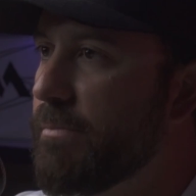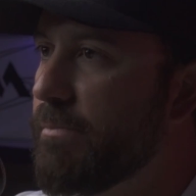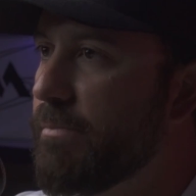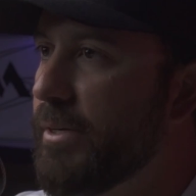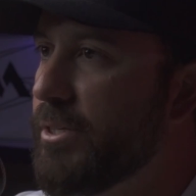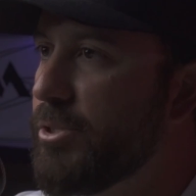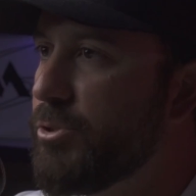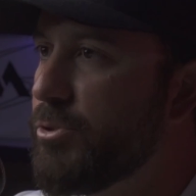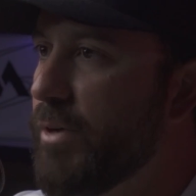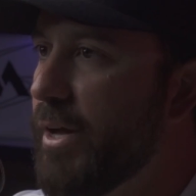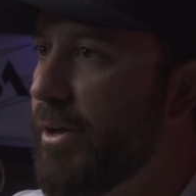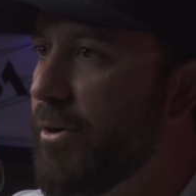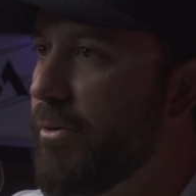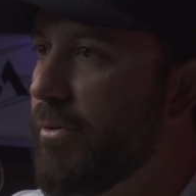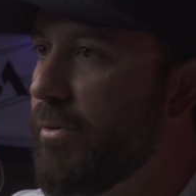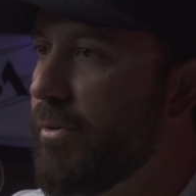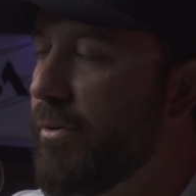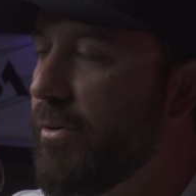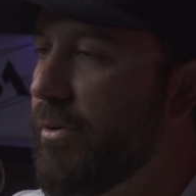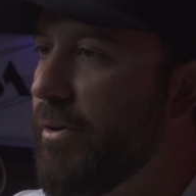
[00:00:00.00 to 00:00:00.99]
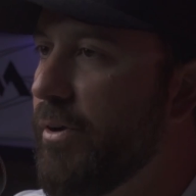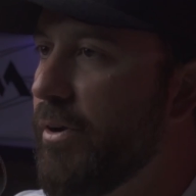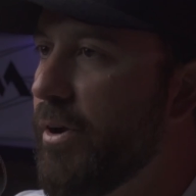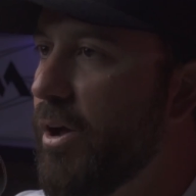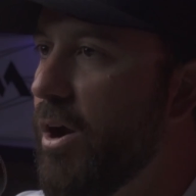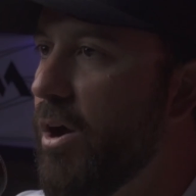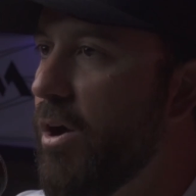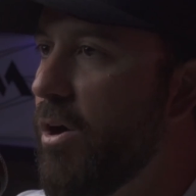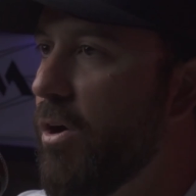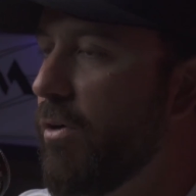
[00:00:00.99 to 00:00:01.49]
but try to
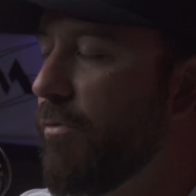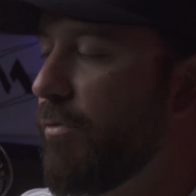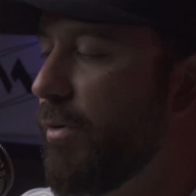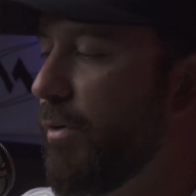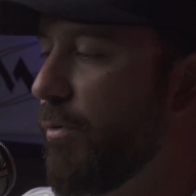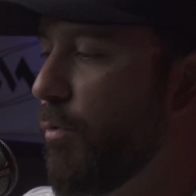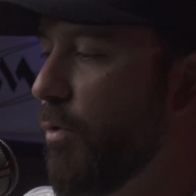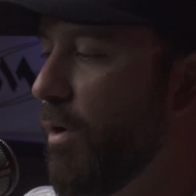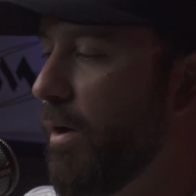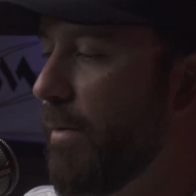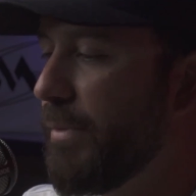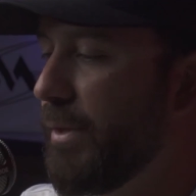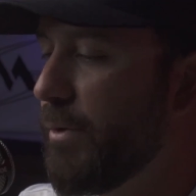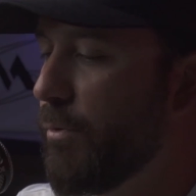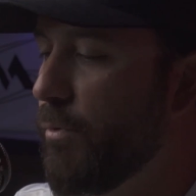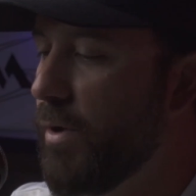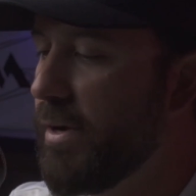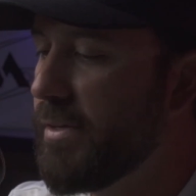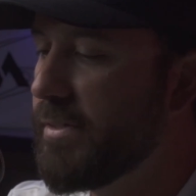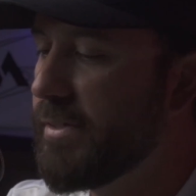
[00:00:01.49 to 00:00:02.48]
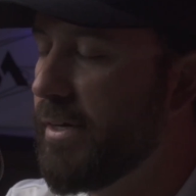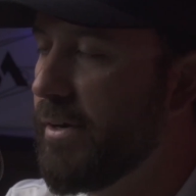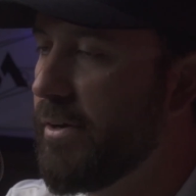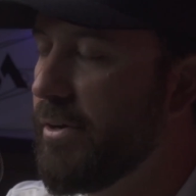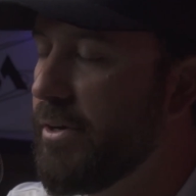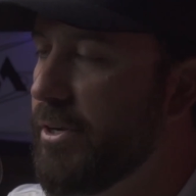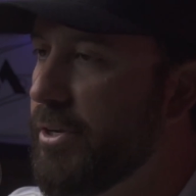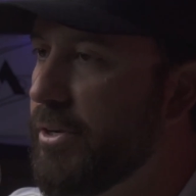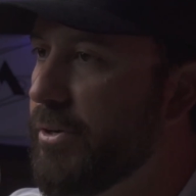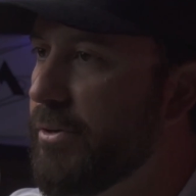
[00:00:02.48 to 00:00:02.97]
not overwhelm the ones that are
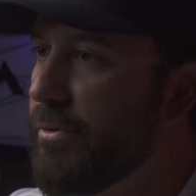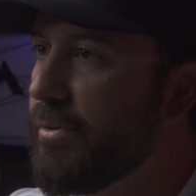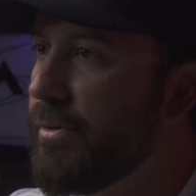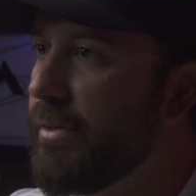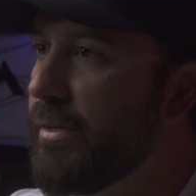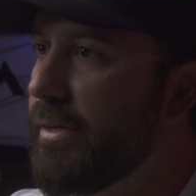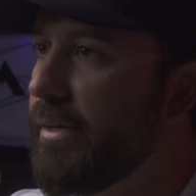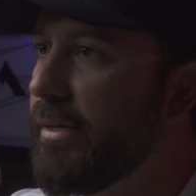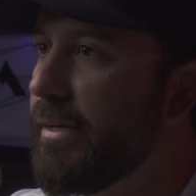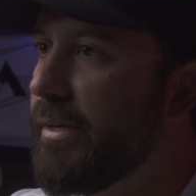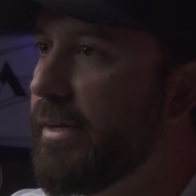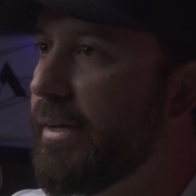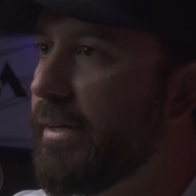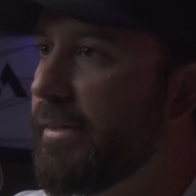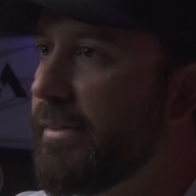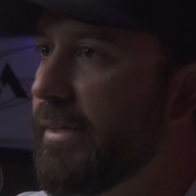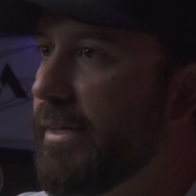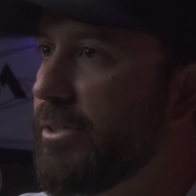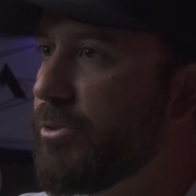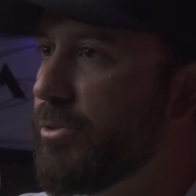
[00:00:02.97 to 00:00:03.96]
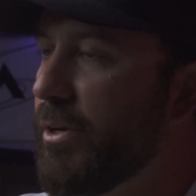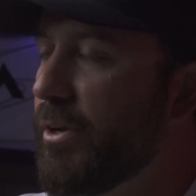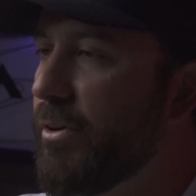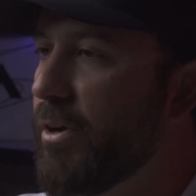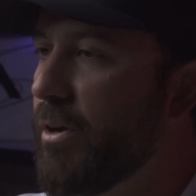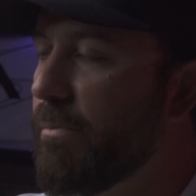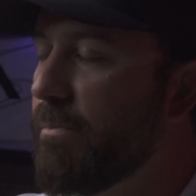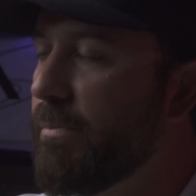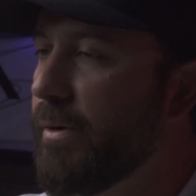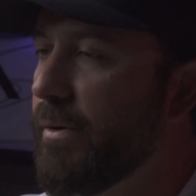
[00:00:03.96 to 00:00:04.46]
new and then try to
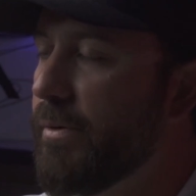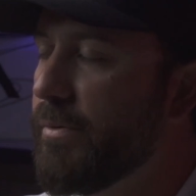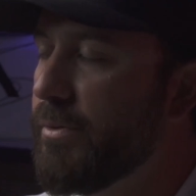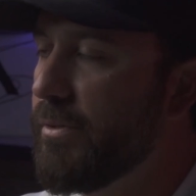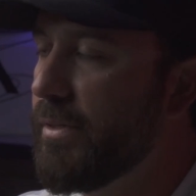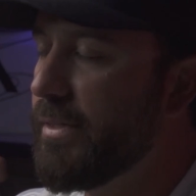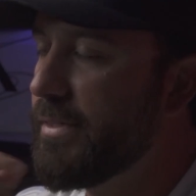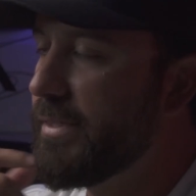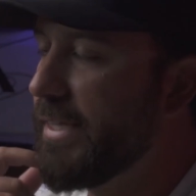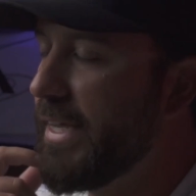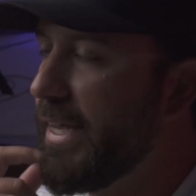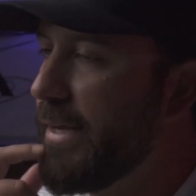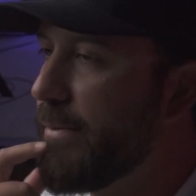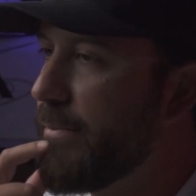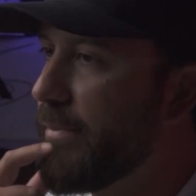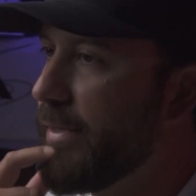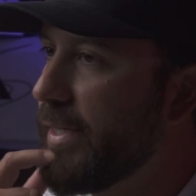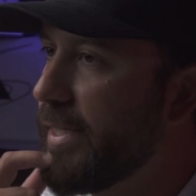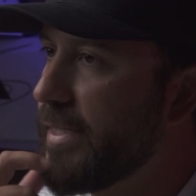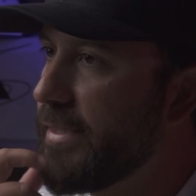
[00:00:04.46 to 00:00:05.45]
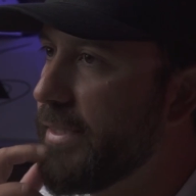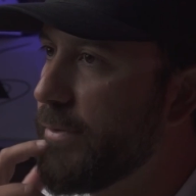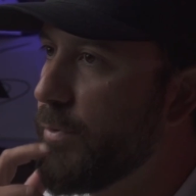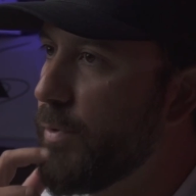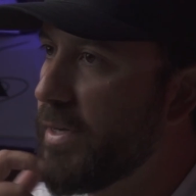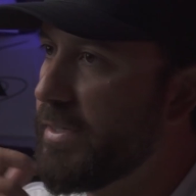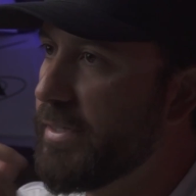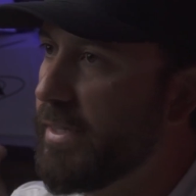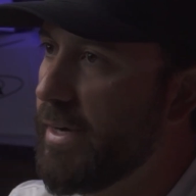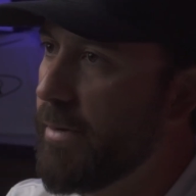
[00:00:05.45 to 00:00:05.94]
compare them to the same as the
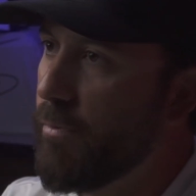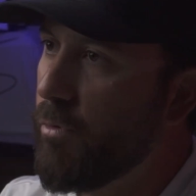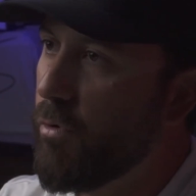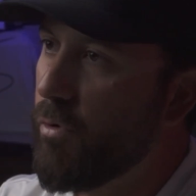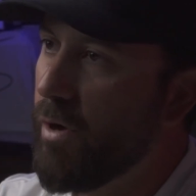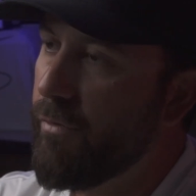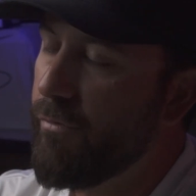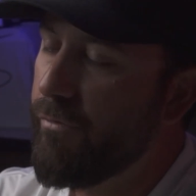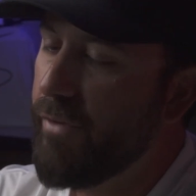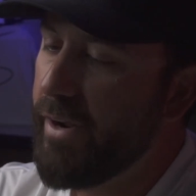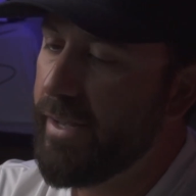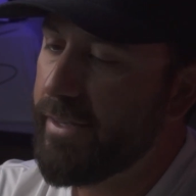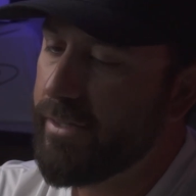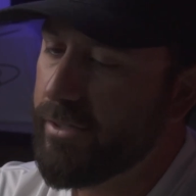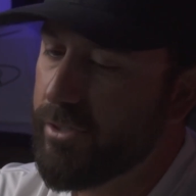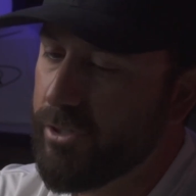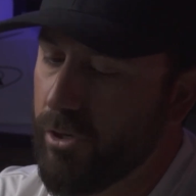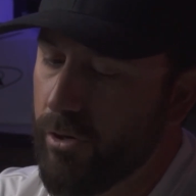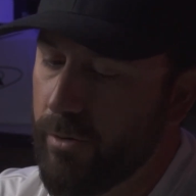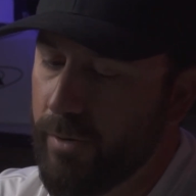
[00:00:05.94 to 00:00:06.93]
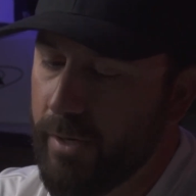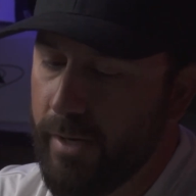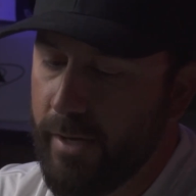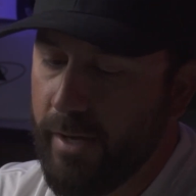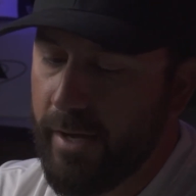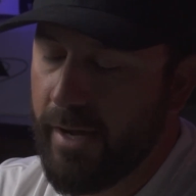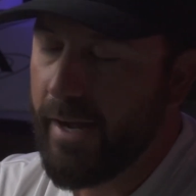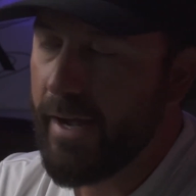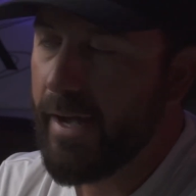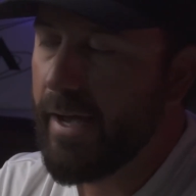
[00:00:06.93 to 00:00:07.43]
ones that are more advanced. So
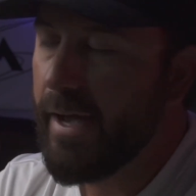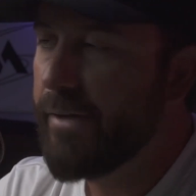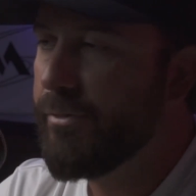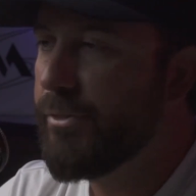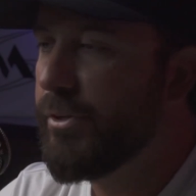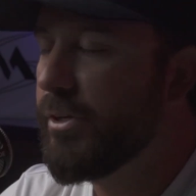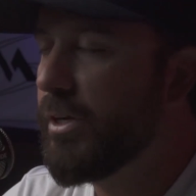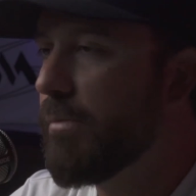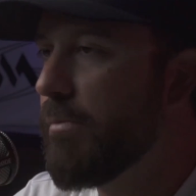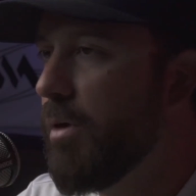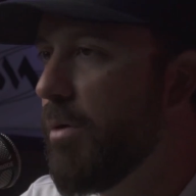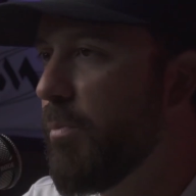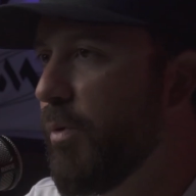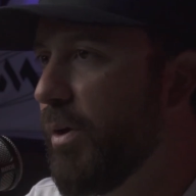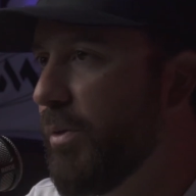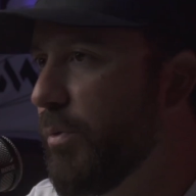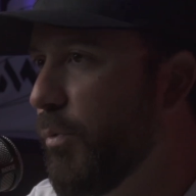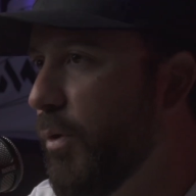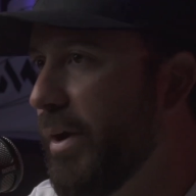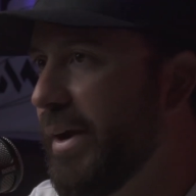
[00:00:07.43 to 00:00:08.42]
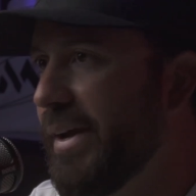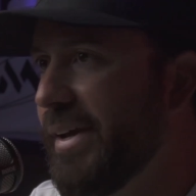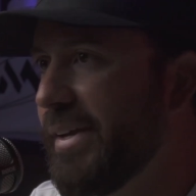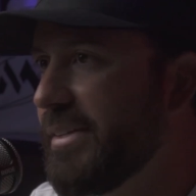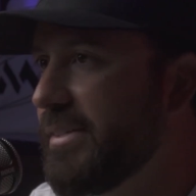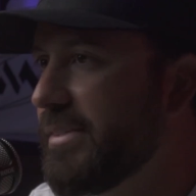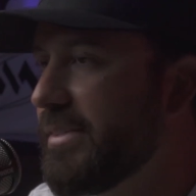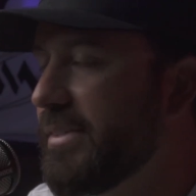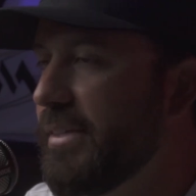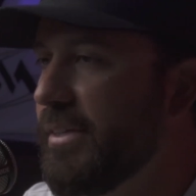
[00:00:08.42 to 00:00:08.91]
I had to come up with
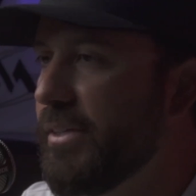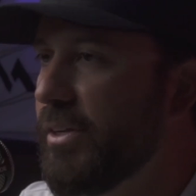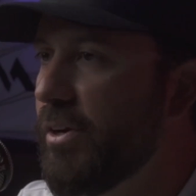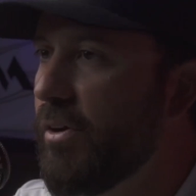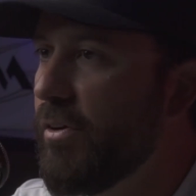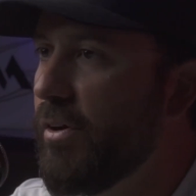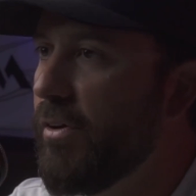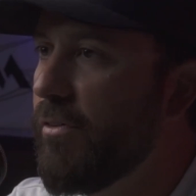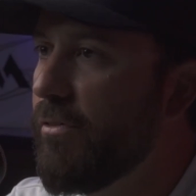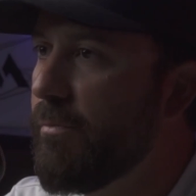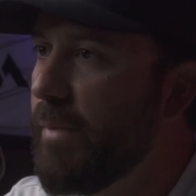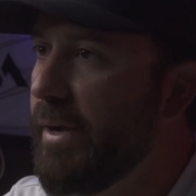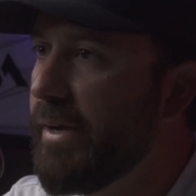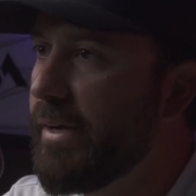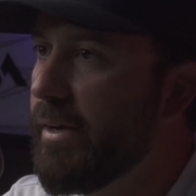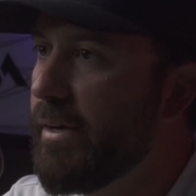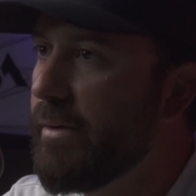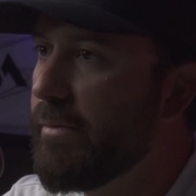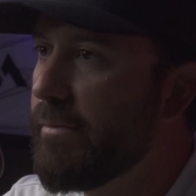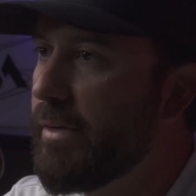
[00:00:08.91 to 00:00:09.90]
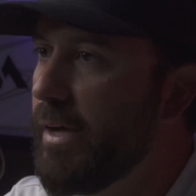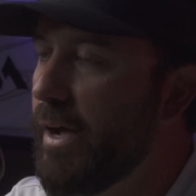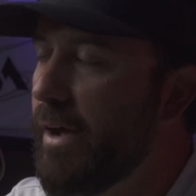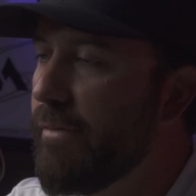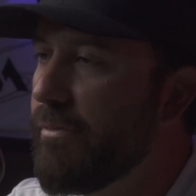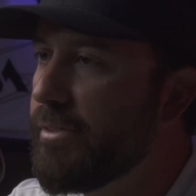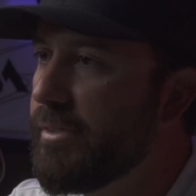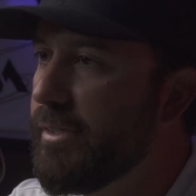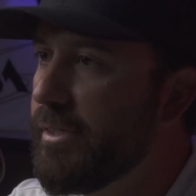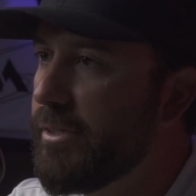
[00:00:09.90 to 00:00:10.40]
ways, of making it
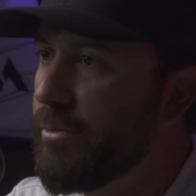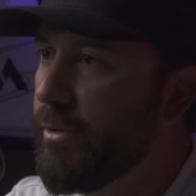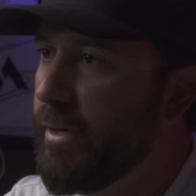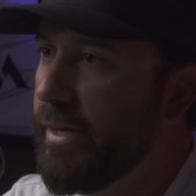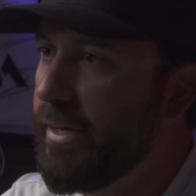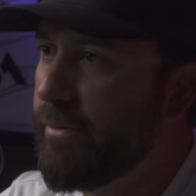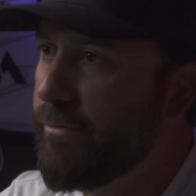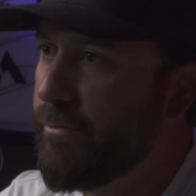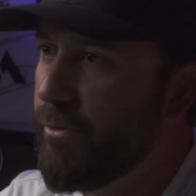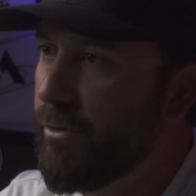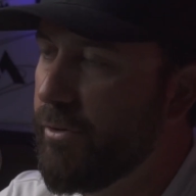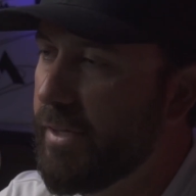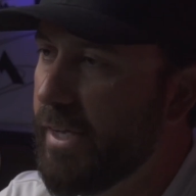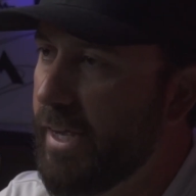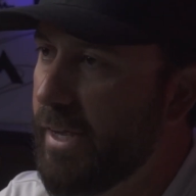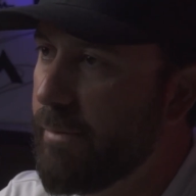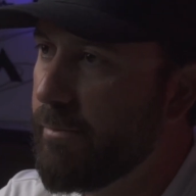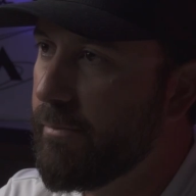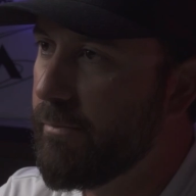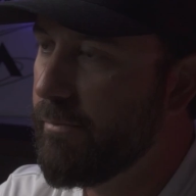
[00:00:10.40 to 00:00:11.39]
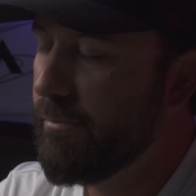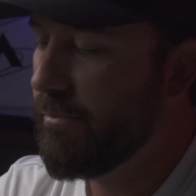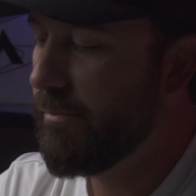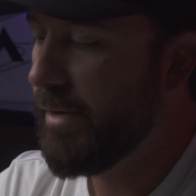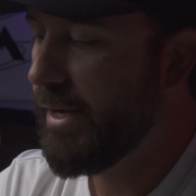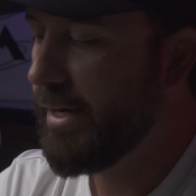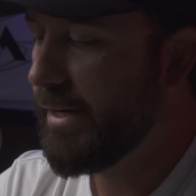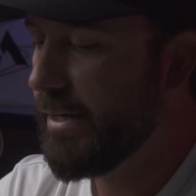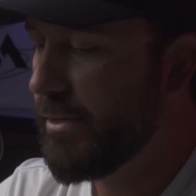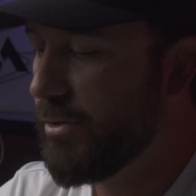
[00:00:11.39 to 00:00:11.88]
obviously creative for them,
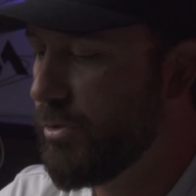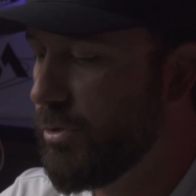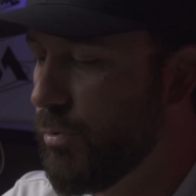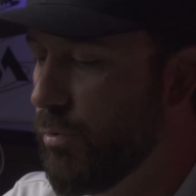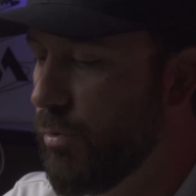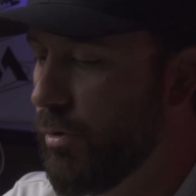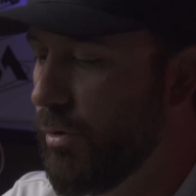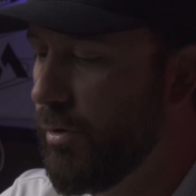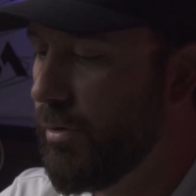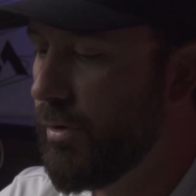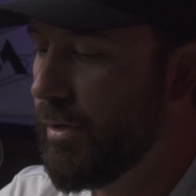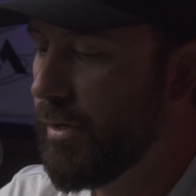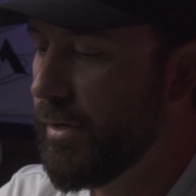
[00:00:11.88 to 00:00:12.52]
make it to where